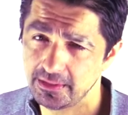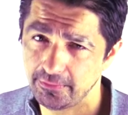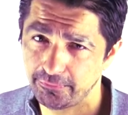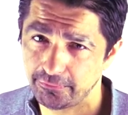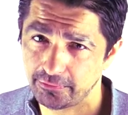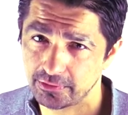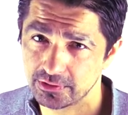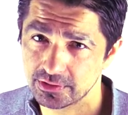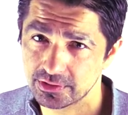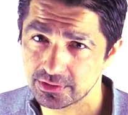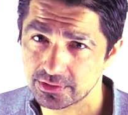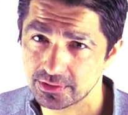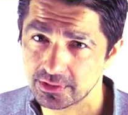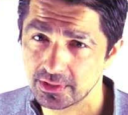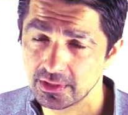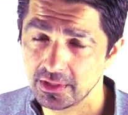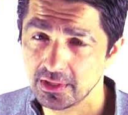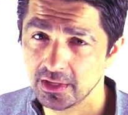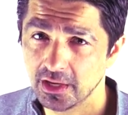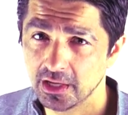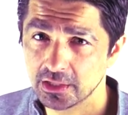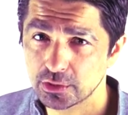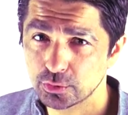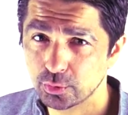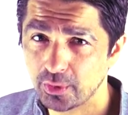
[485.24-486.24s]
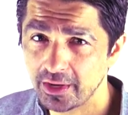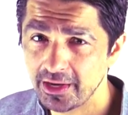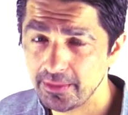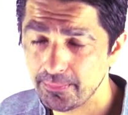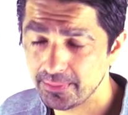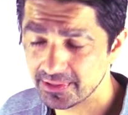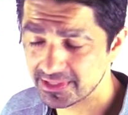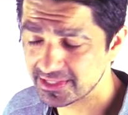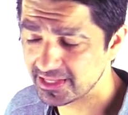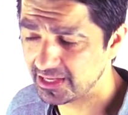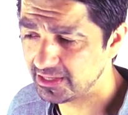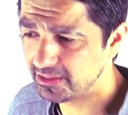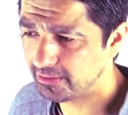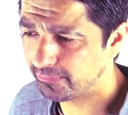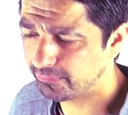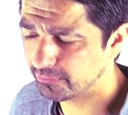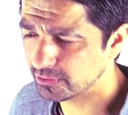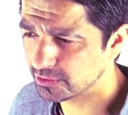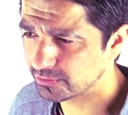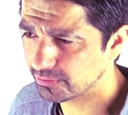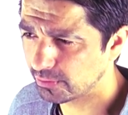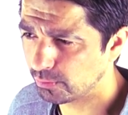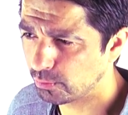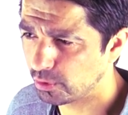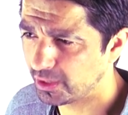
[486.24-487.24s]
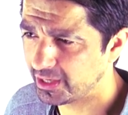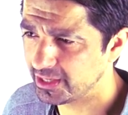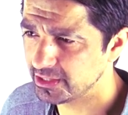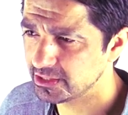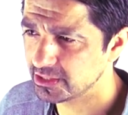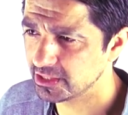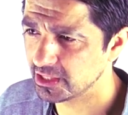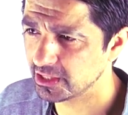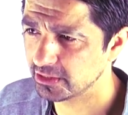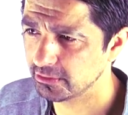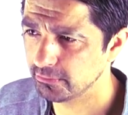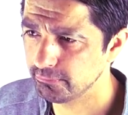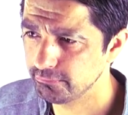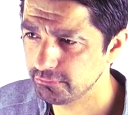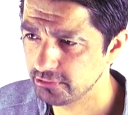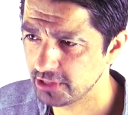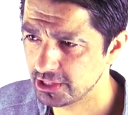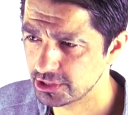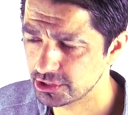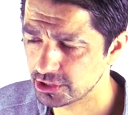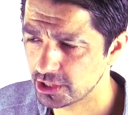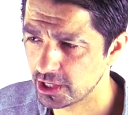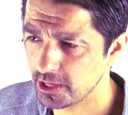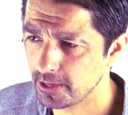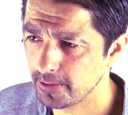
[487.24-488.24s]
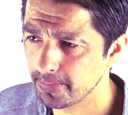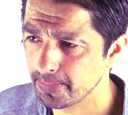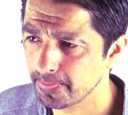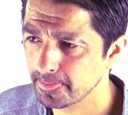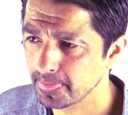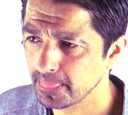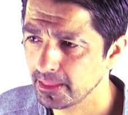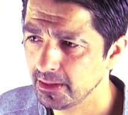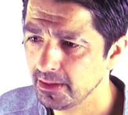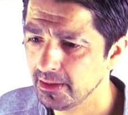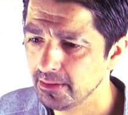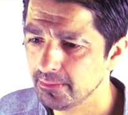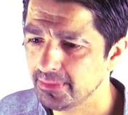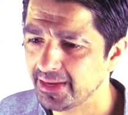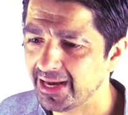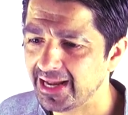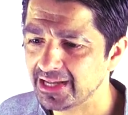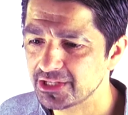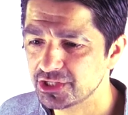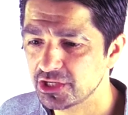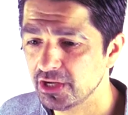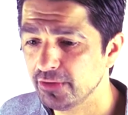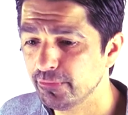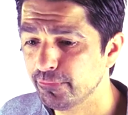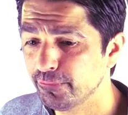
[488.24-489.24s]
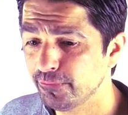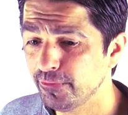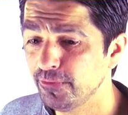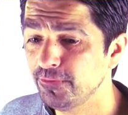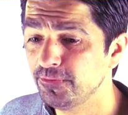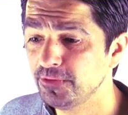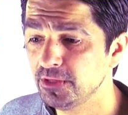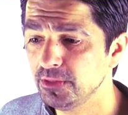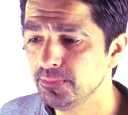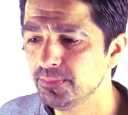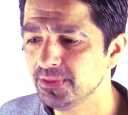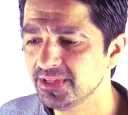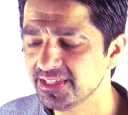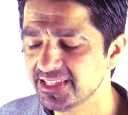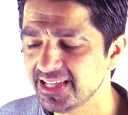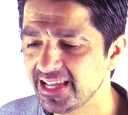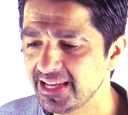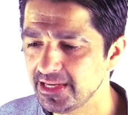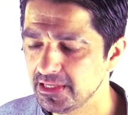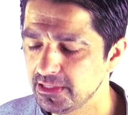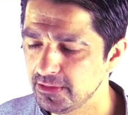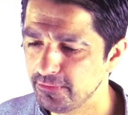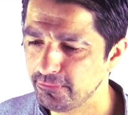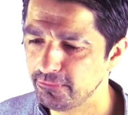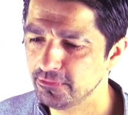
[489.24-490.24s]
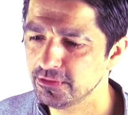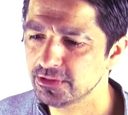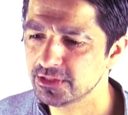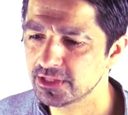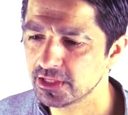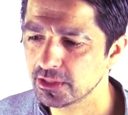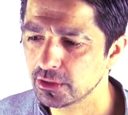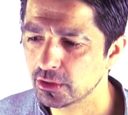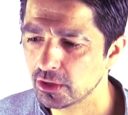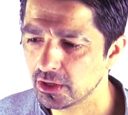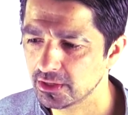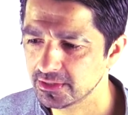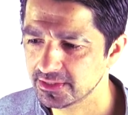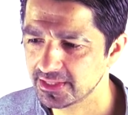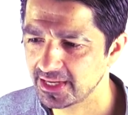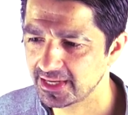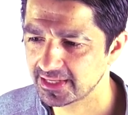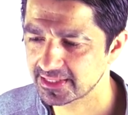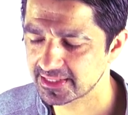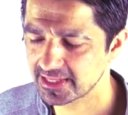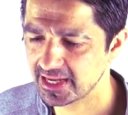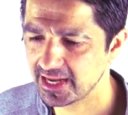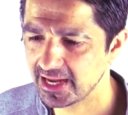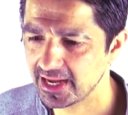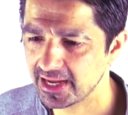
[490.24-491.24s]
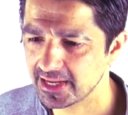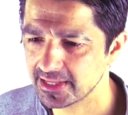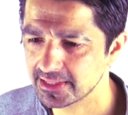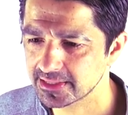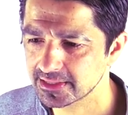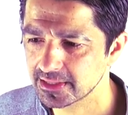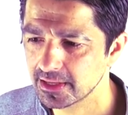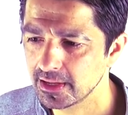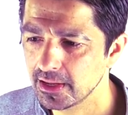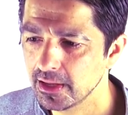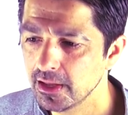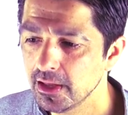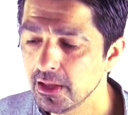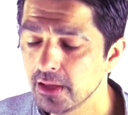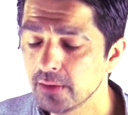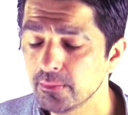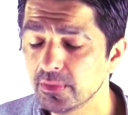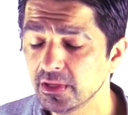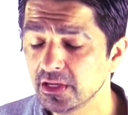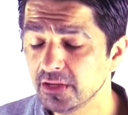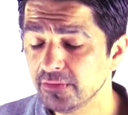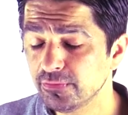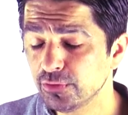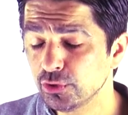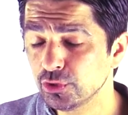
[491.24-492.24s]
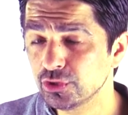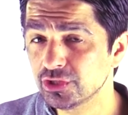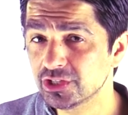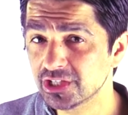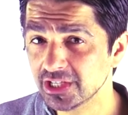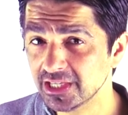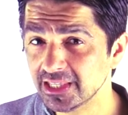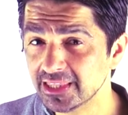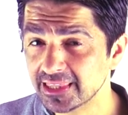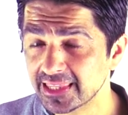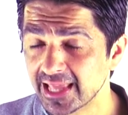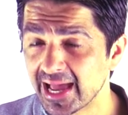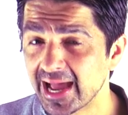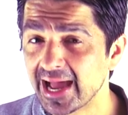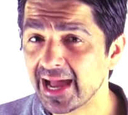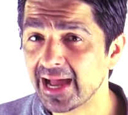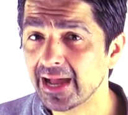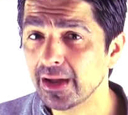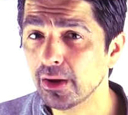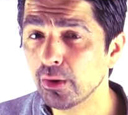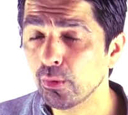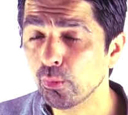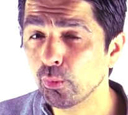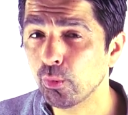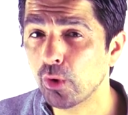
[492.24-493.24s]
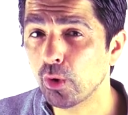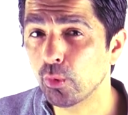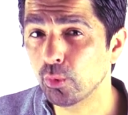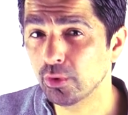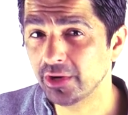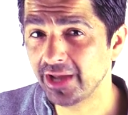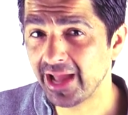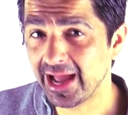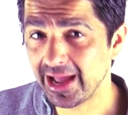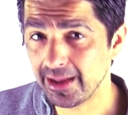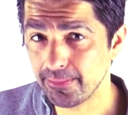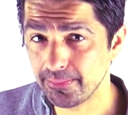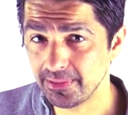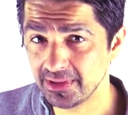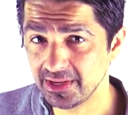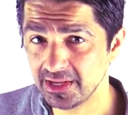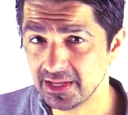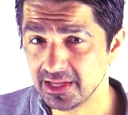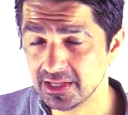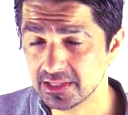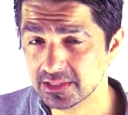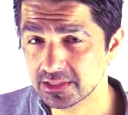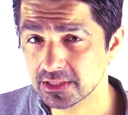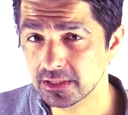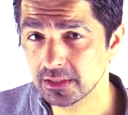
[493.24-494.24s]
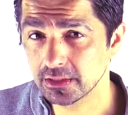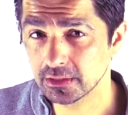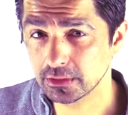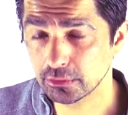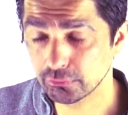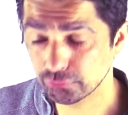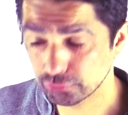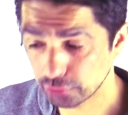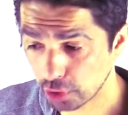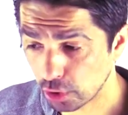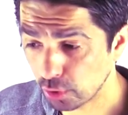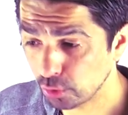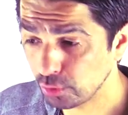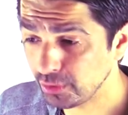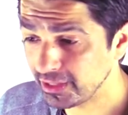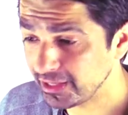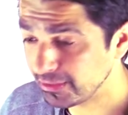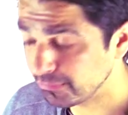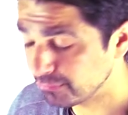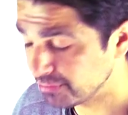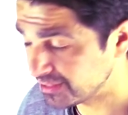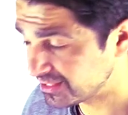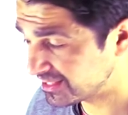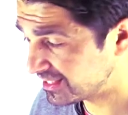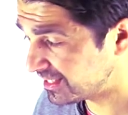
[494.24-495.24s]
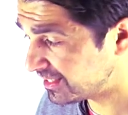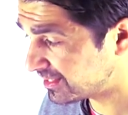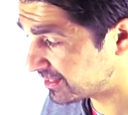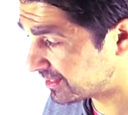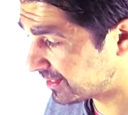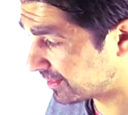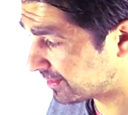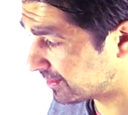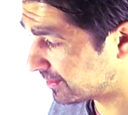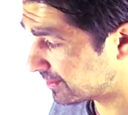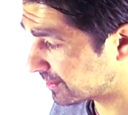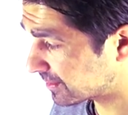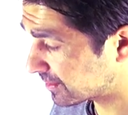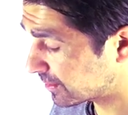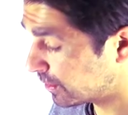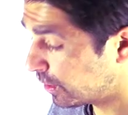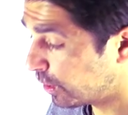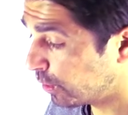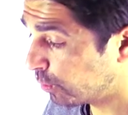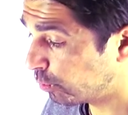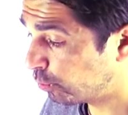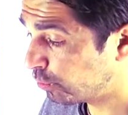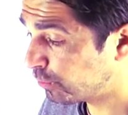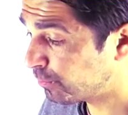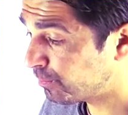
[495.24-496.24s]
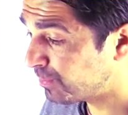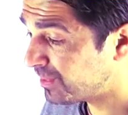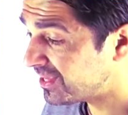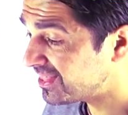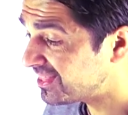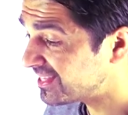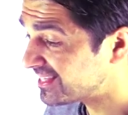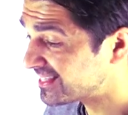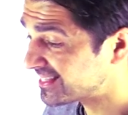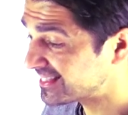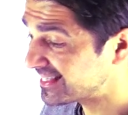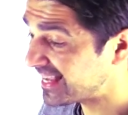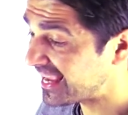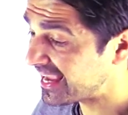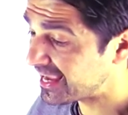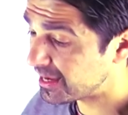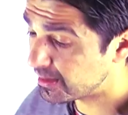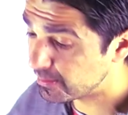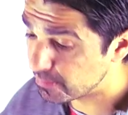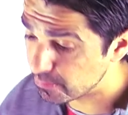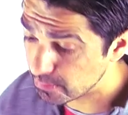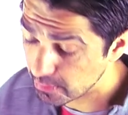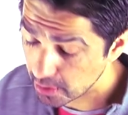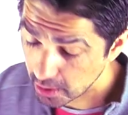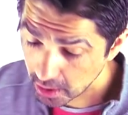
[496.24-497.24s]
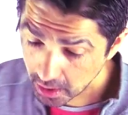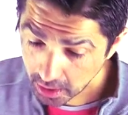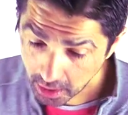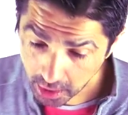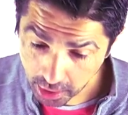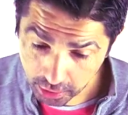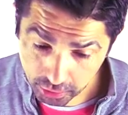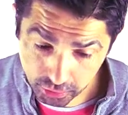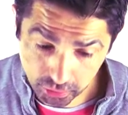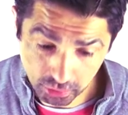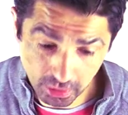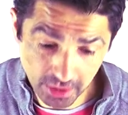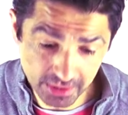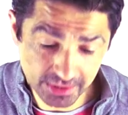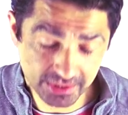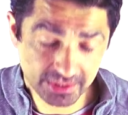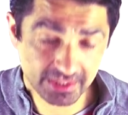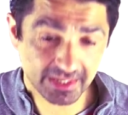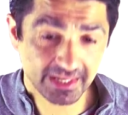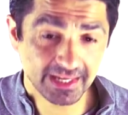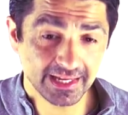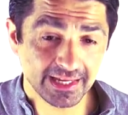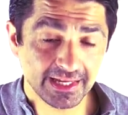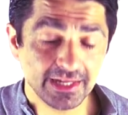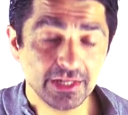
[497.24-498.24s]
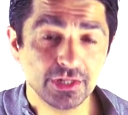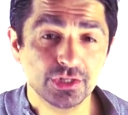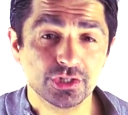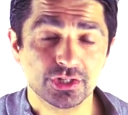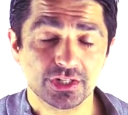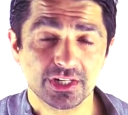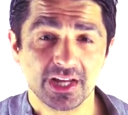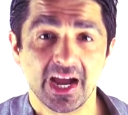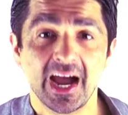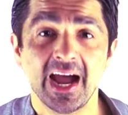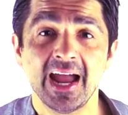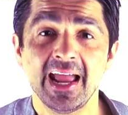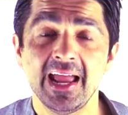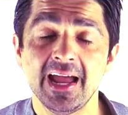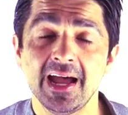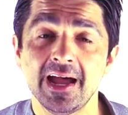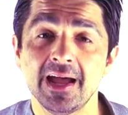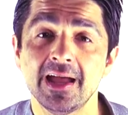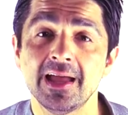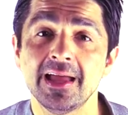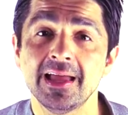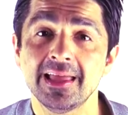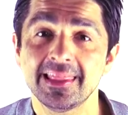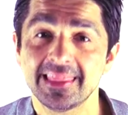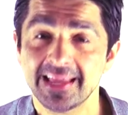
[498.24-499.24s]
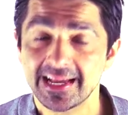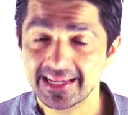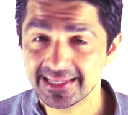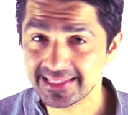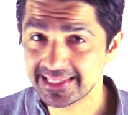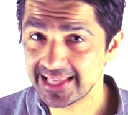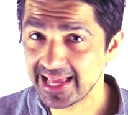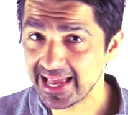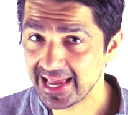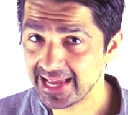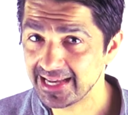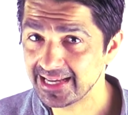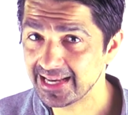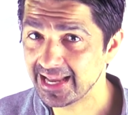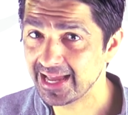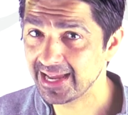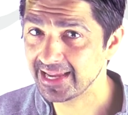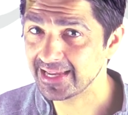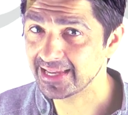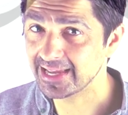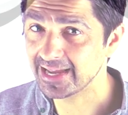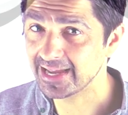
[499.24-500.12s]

difference a 20% difference from one end to the other in pressure but actually a 50% difference in contact size but if you did that what would happen is the rolling resistance would be the same across each tire that's the headline